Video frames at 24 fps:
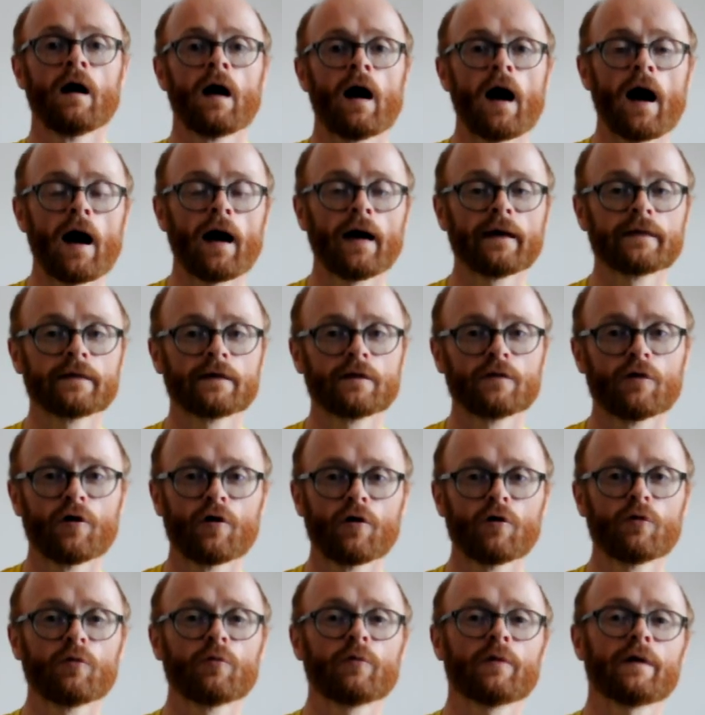Hi,
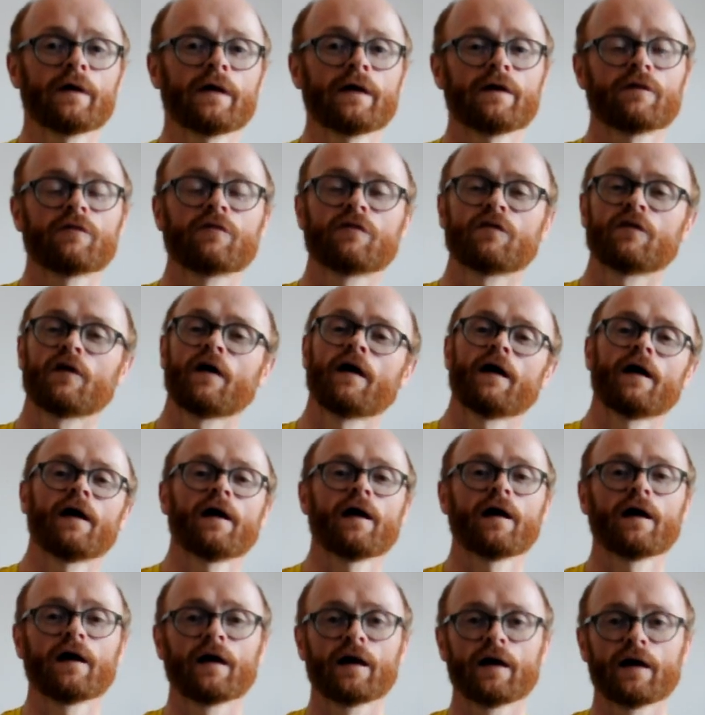hello. It's
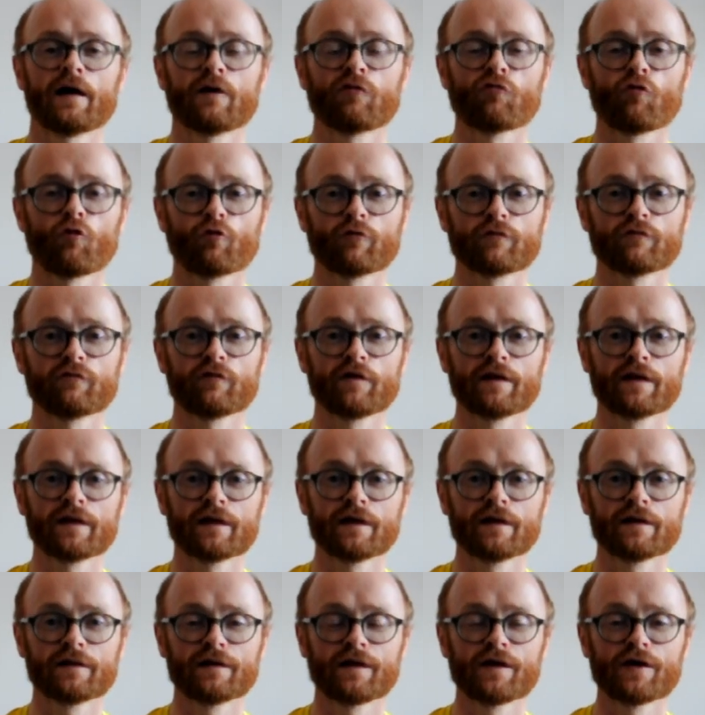uh, it's Oren
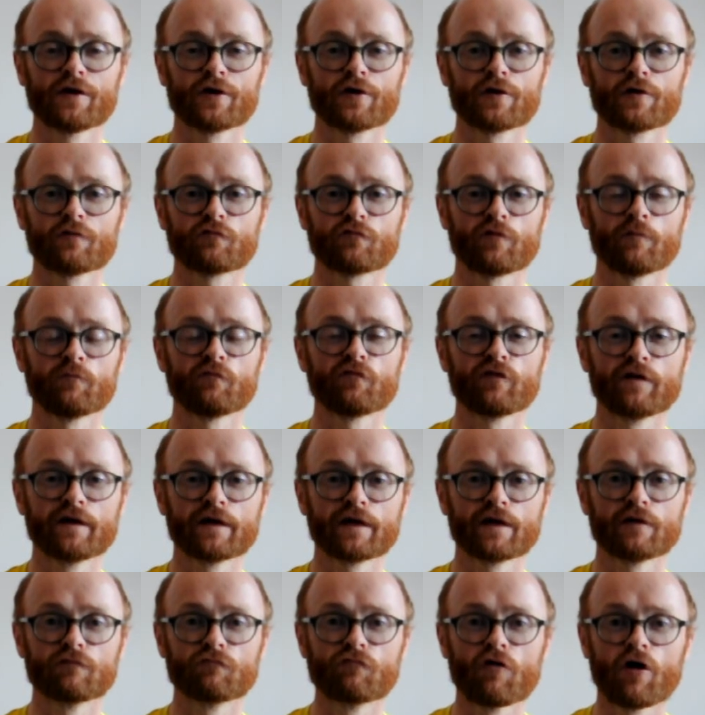Finegan here from
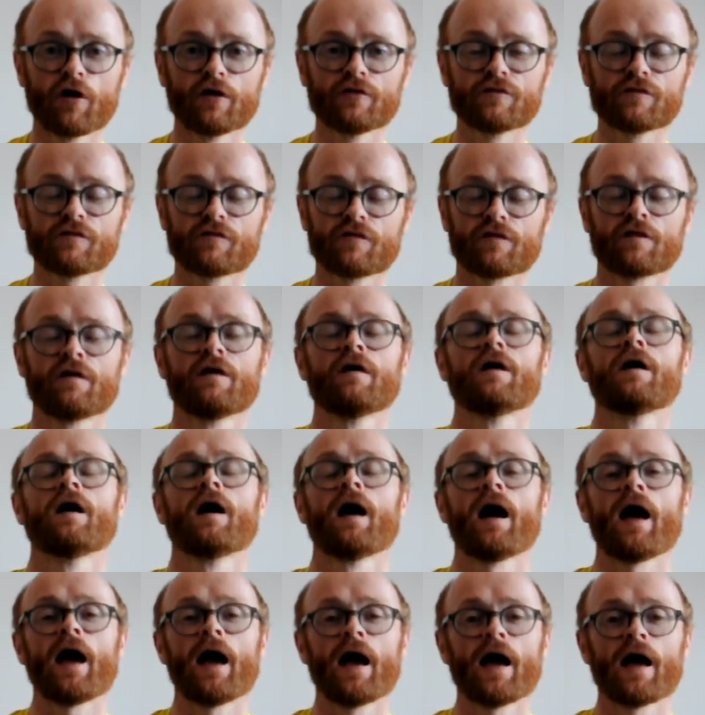Finegan Runs,
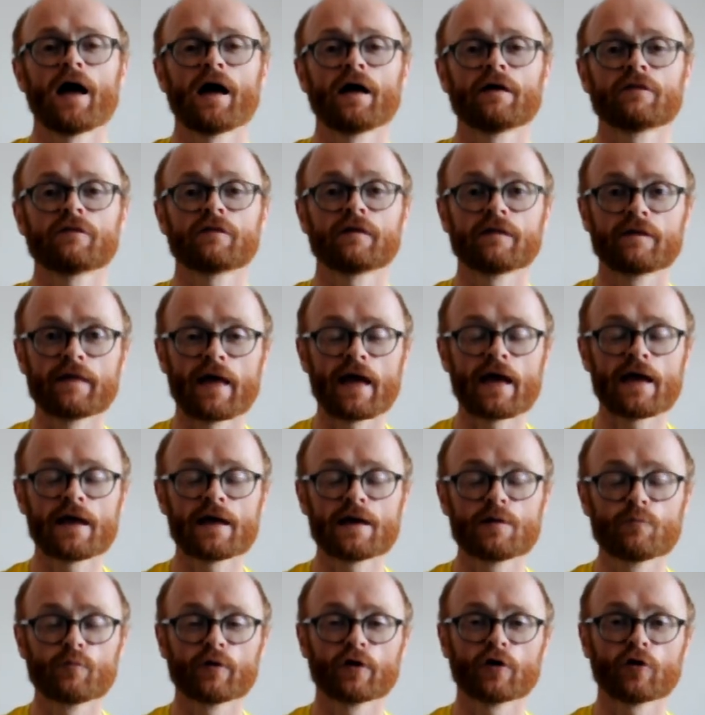and
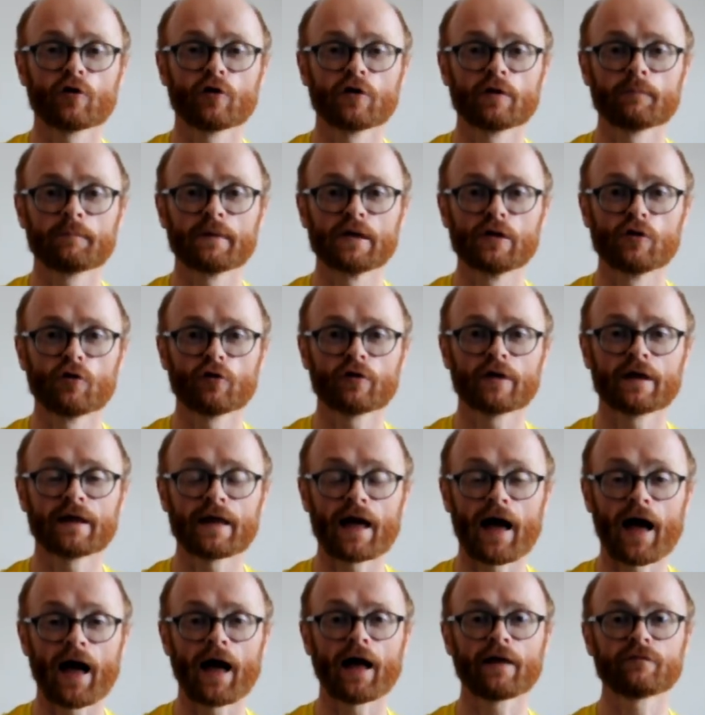today we're going to be looking
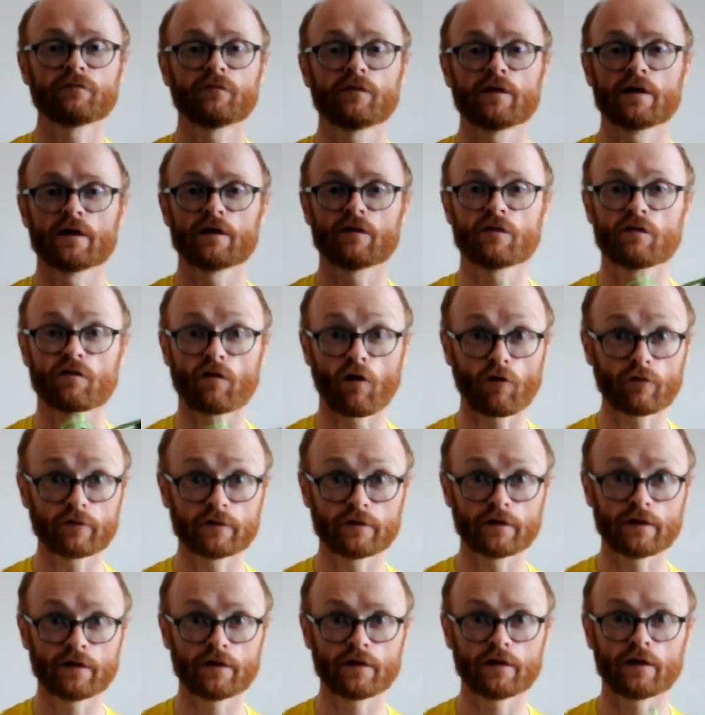at the
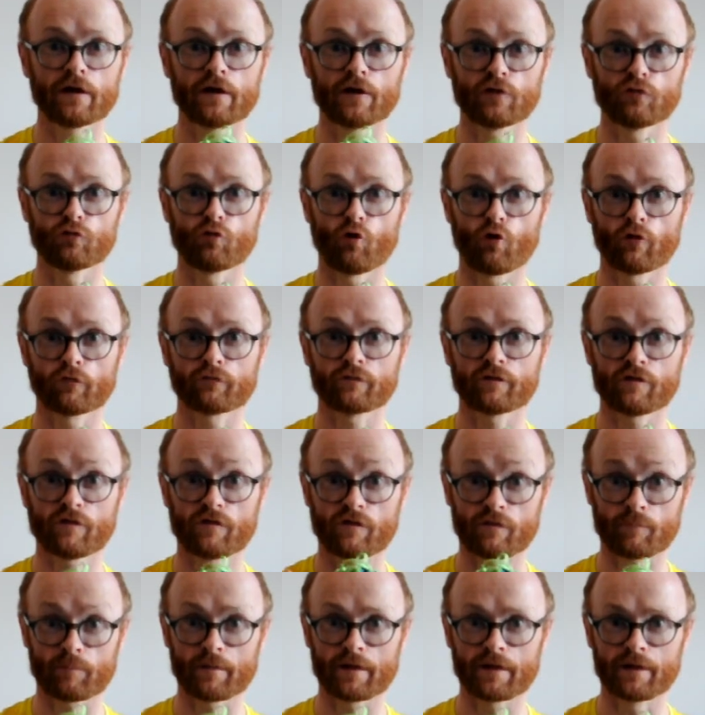Saucony Endorphin
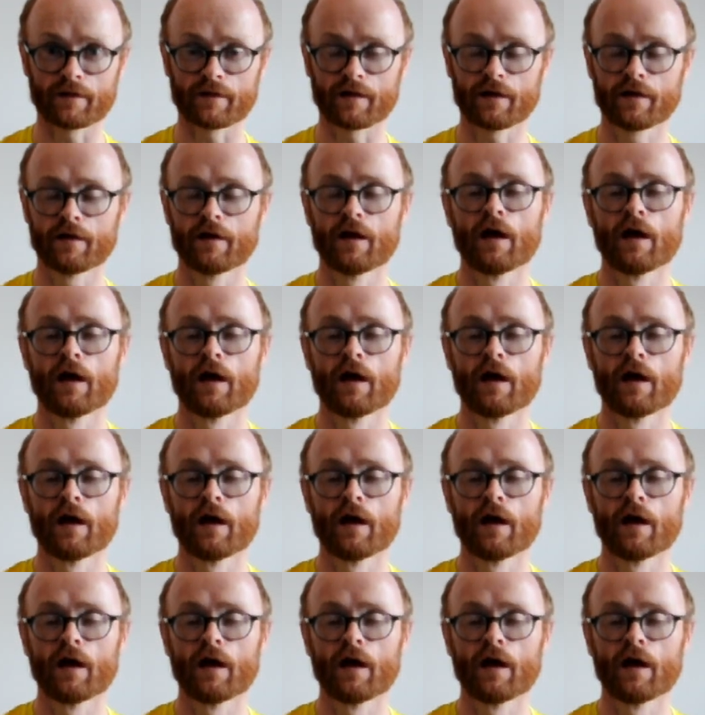Speed.